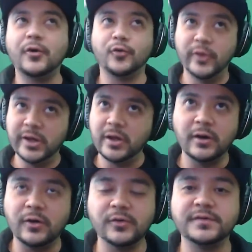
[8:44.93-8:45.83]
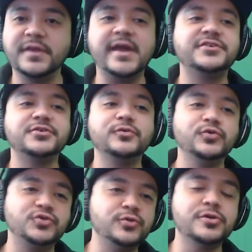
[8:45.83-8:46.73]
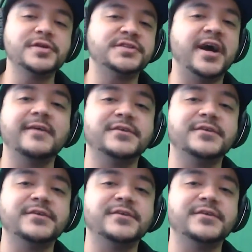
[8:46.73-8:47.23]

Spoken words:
Rio, they hit you 2 to 3 times.